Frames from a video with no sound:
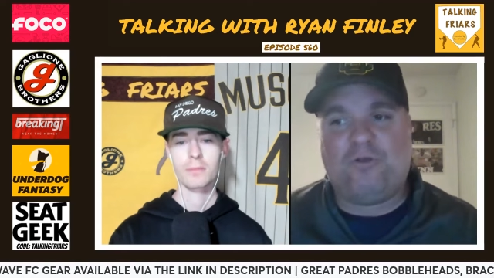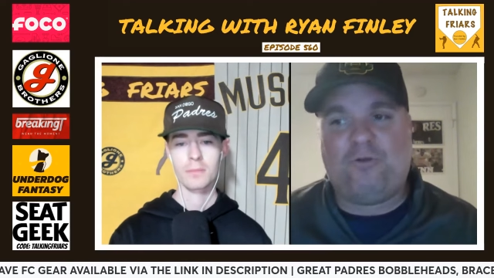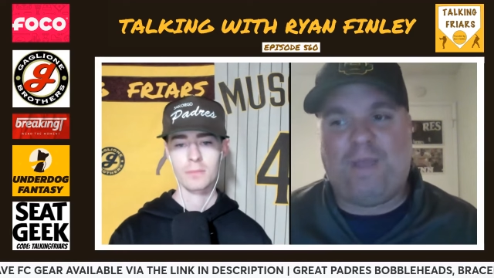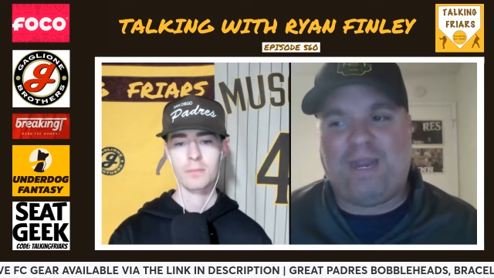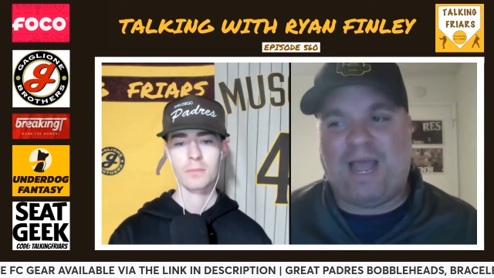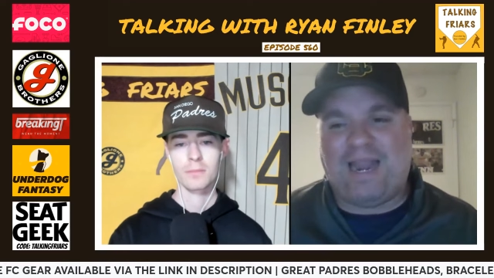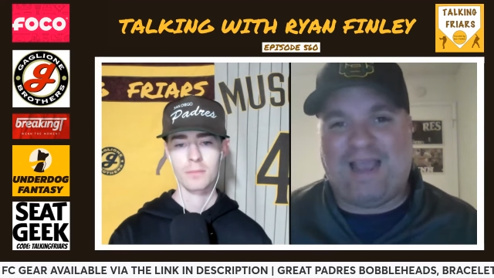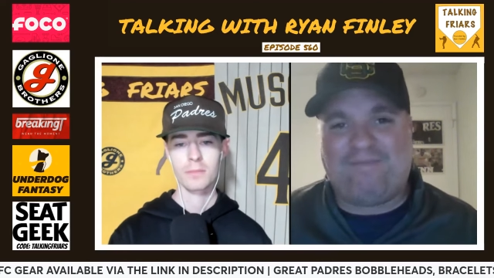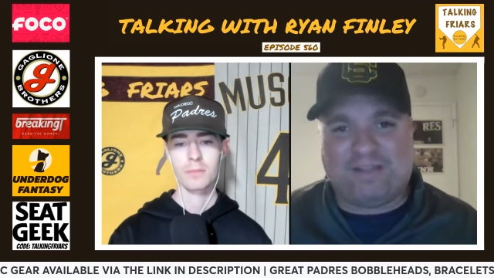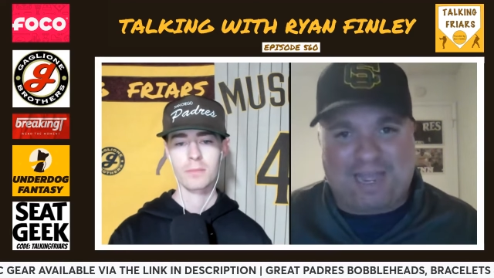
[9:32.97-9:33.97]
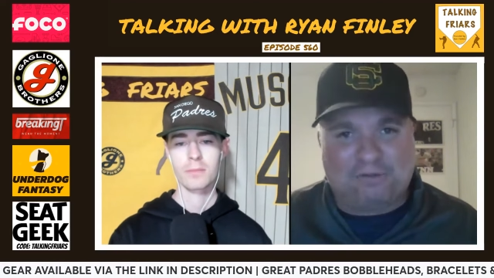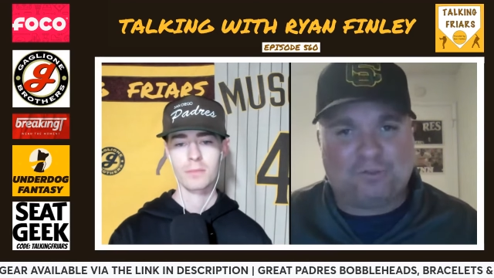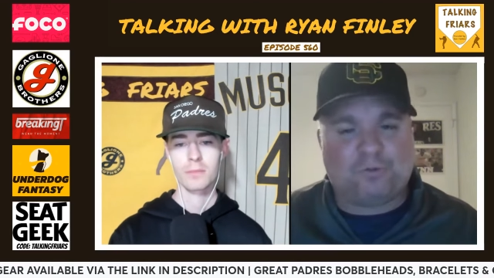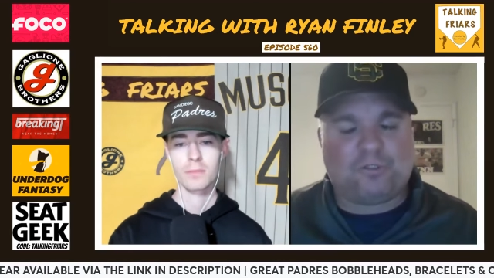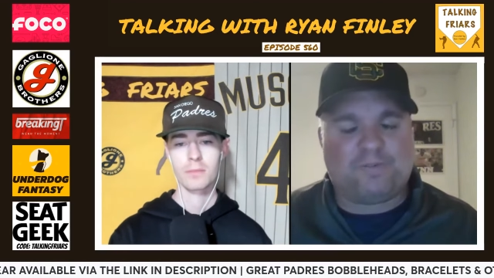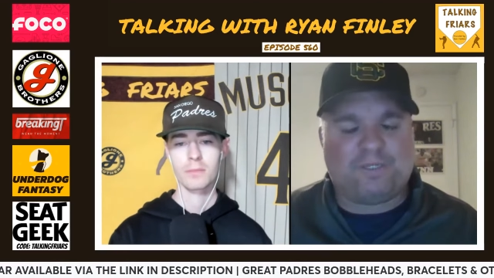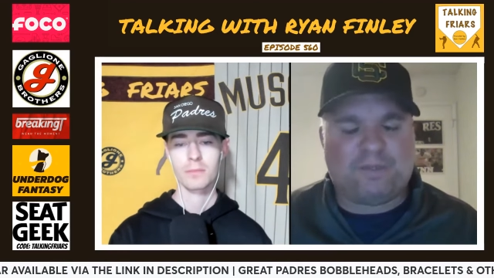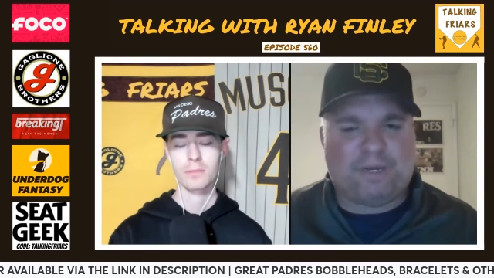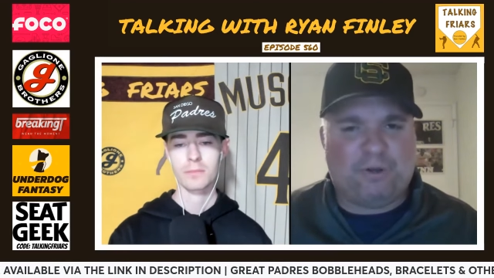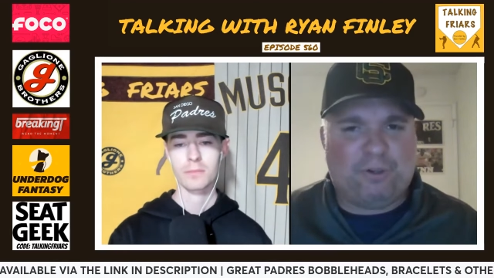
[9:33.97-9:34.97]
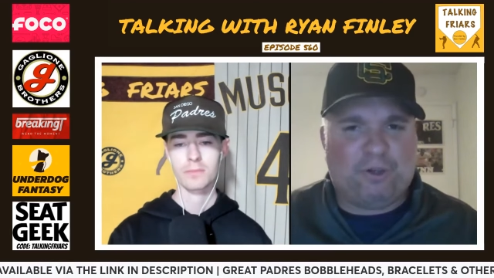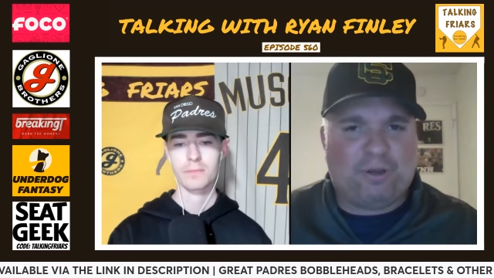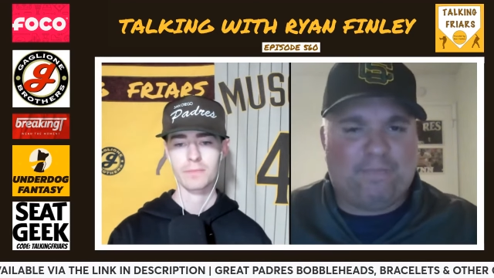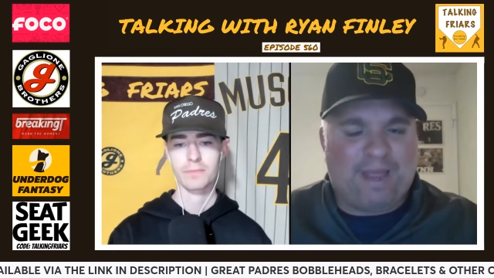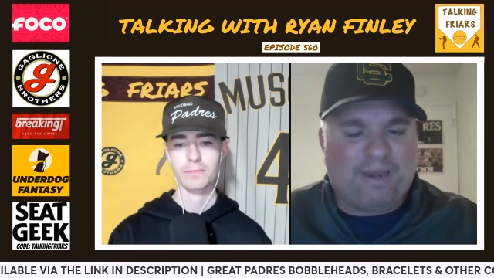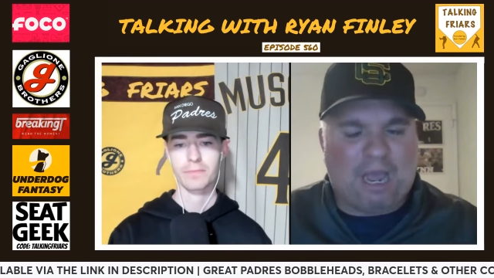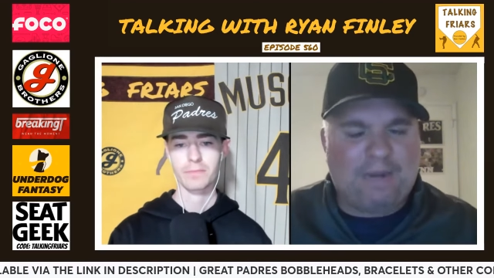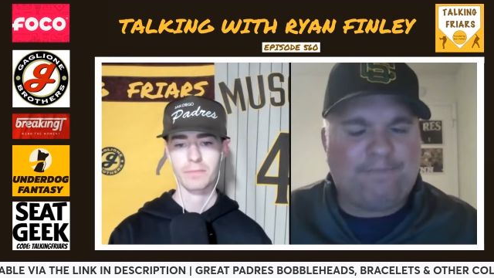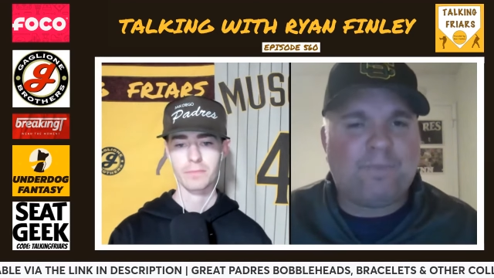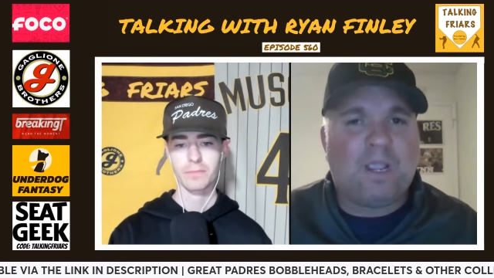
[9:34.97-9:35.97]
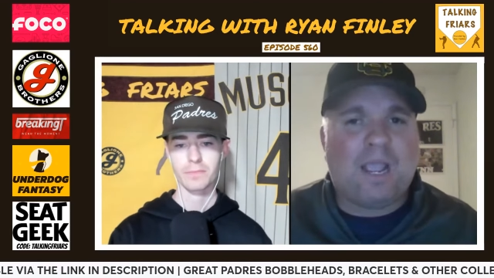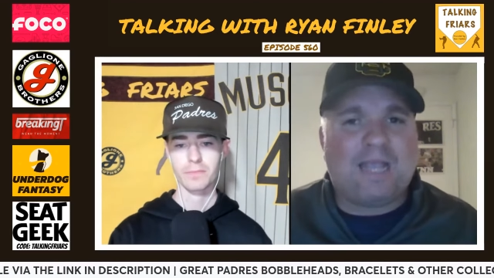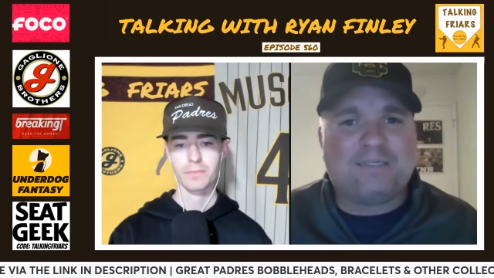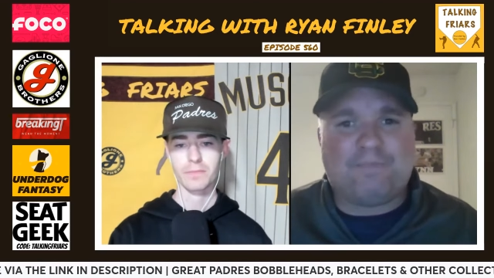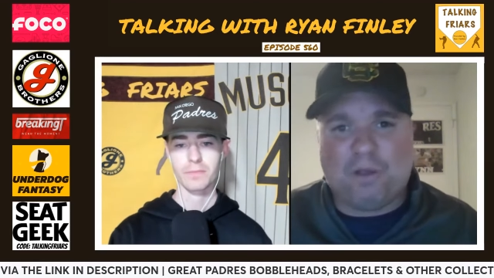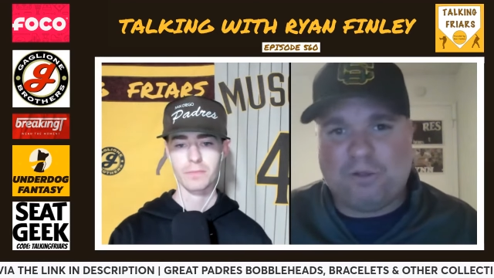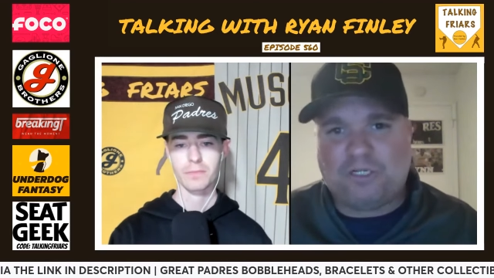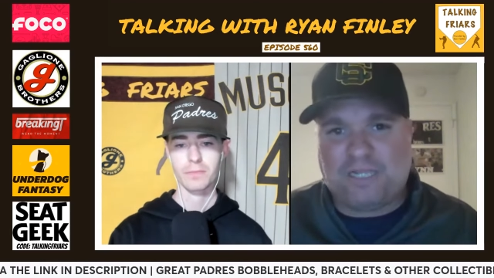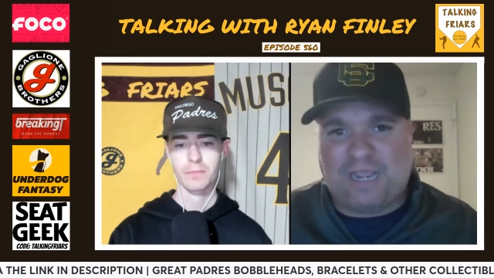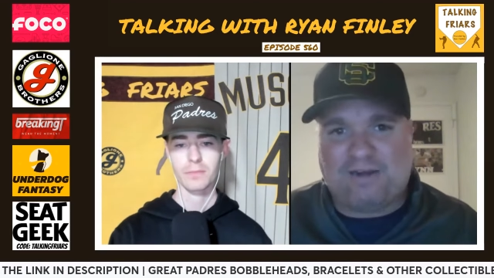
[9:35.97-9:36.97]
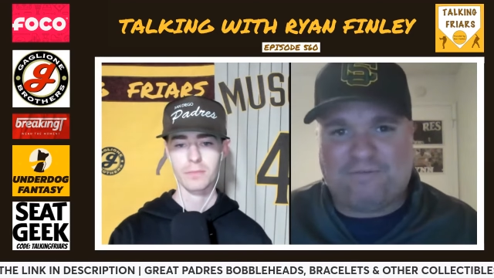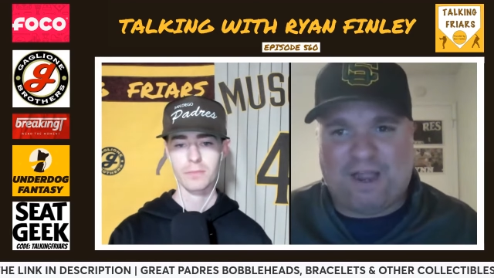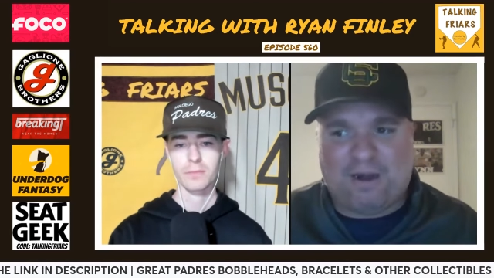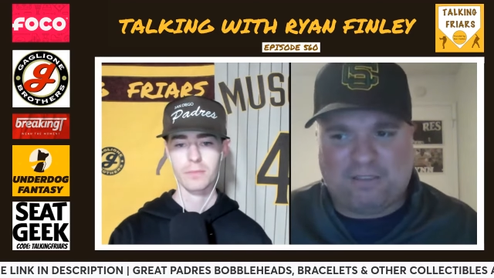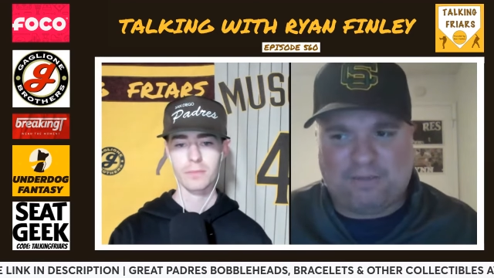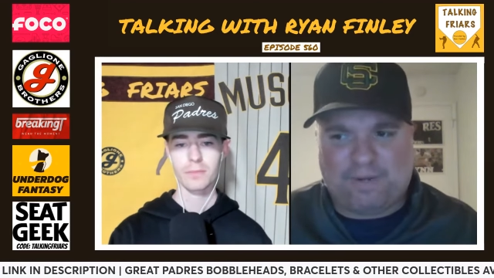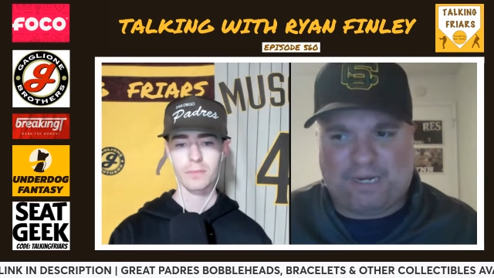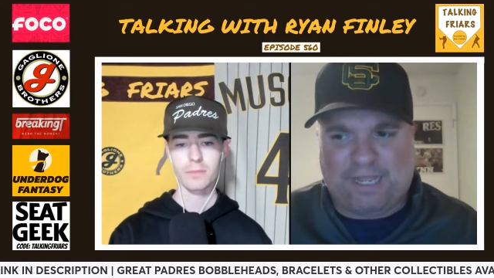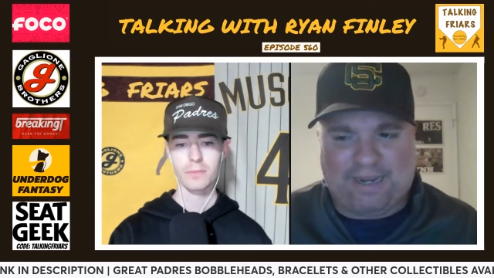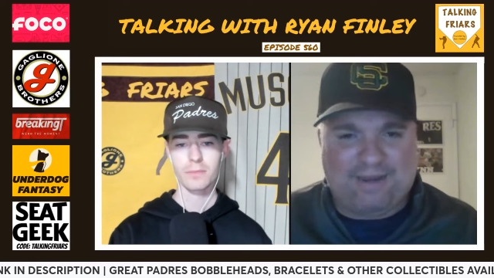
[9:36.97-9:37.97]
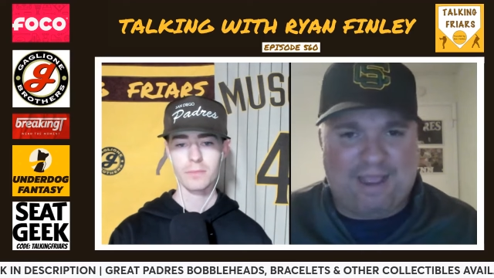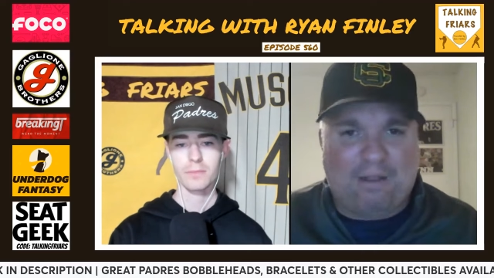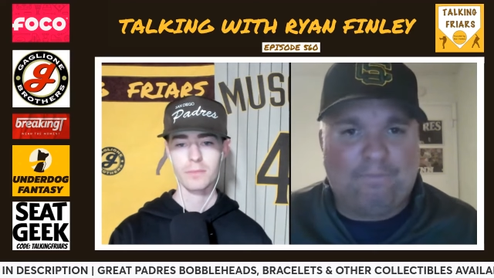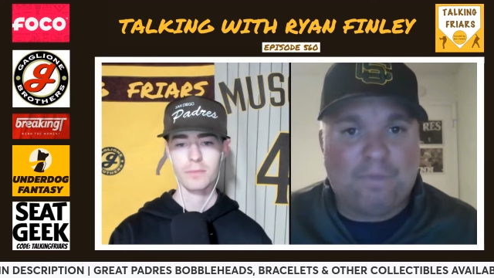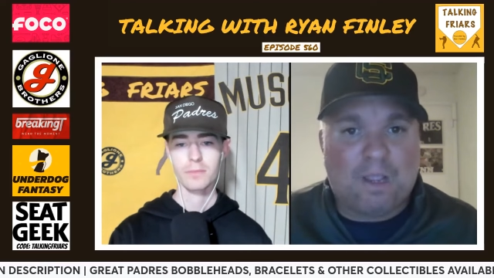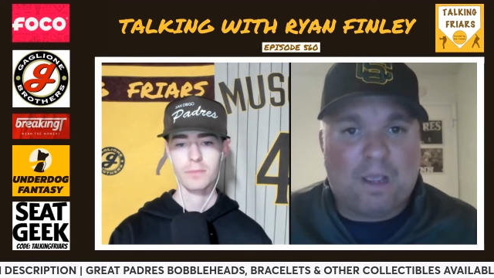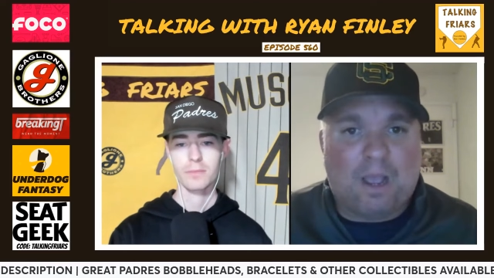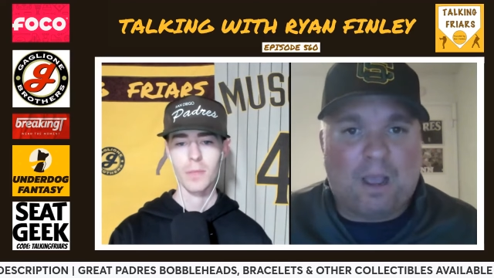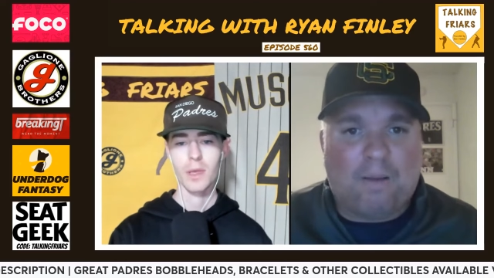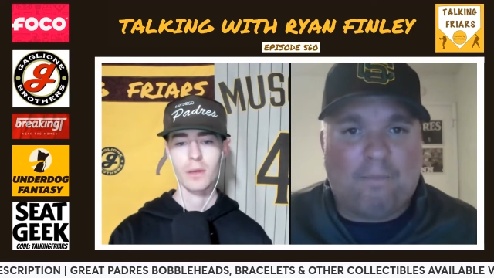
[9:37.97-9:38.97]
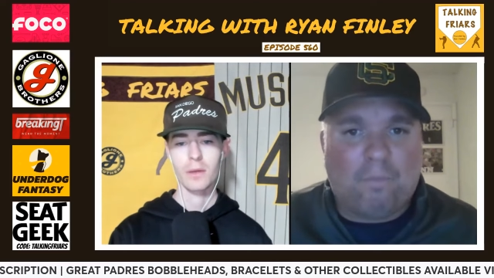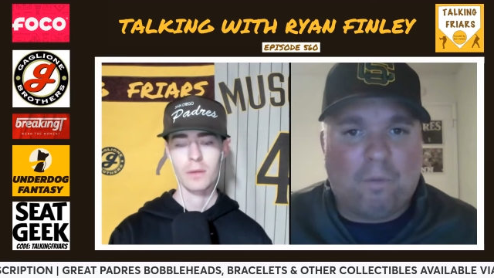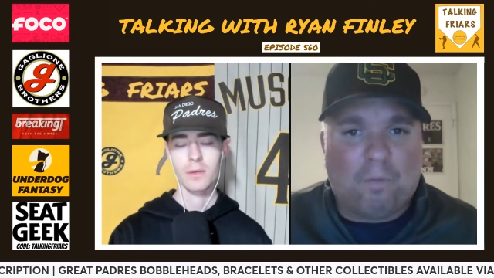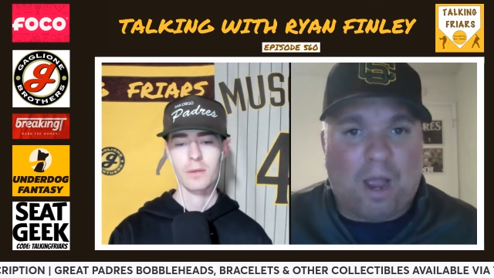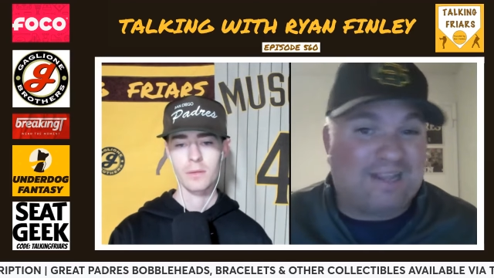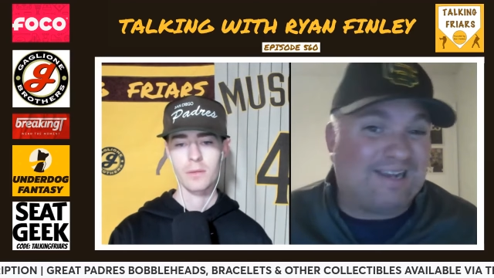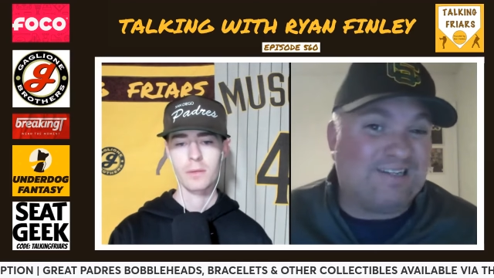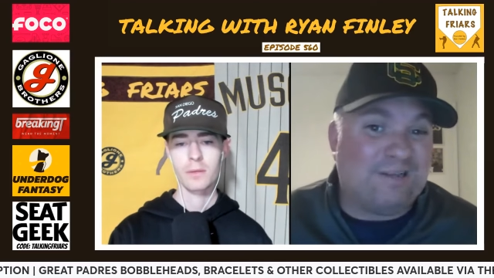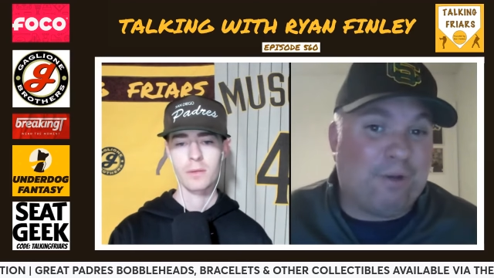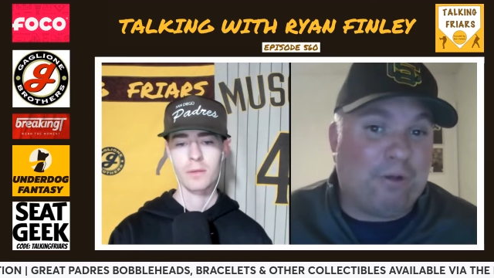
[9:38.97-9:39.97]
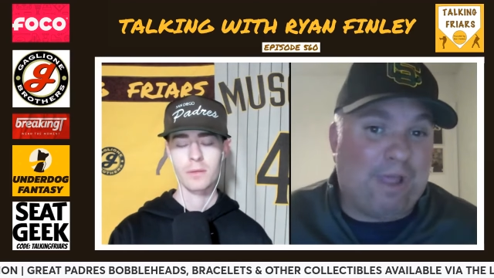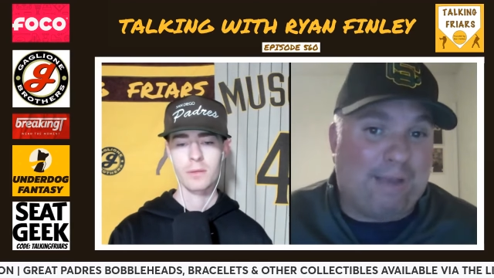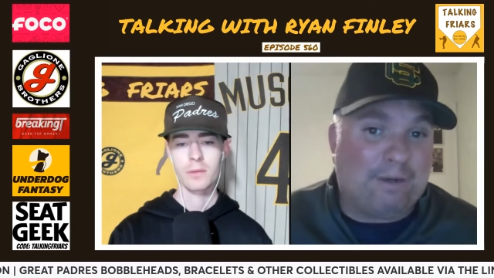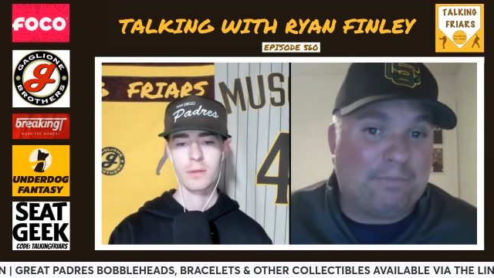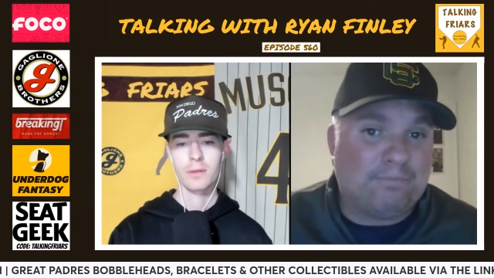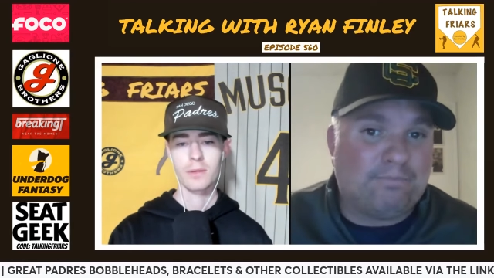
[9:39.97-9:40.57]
Speaker 1: who may not have the loud tools but somebody who you can depend on as opposed to taking a flyer on somebody like Adell. Um, I'd like to see both happen,